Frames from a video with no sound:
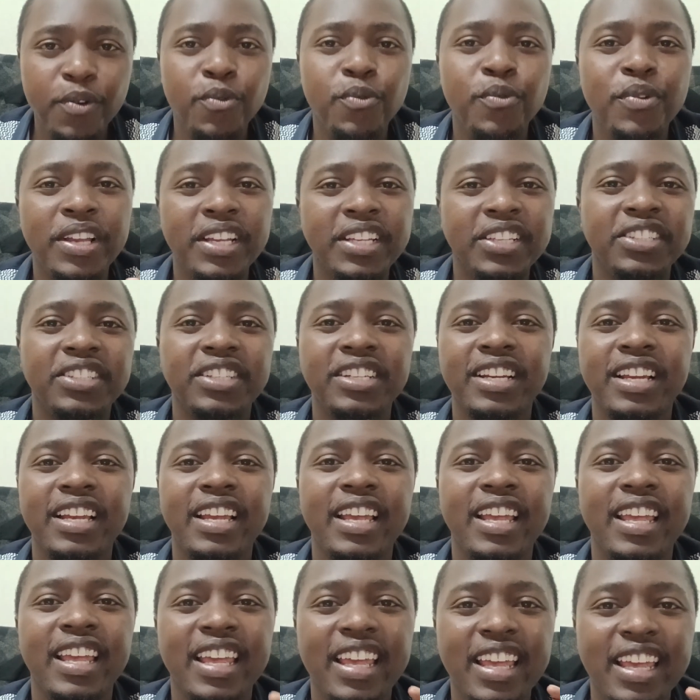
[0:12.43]
which
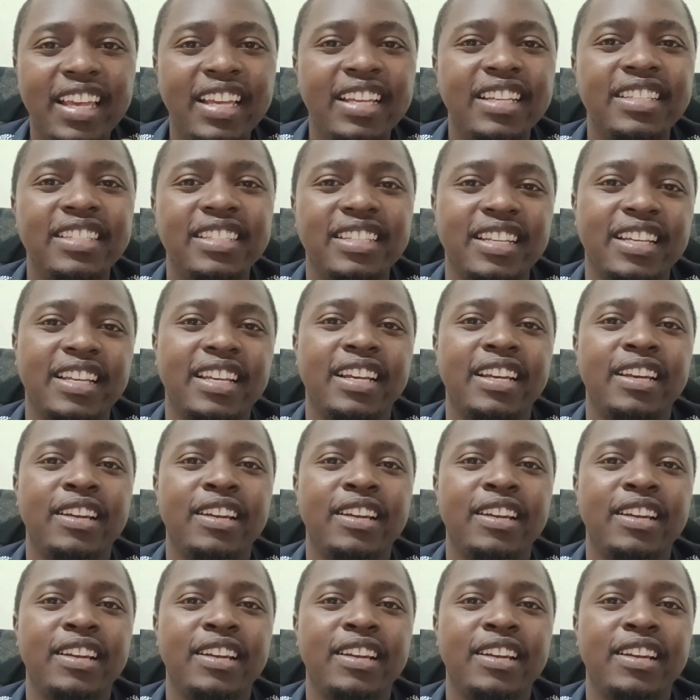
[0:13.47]
is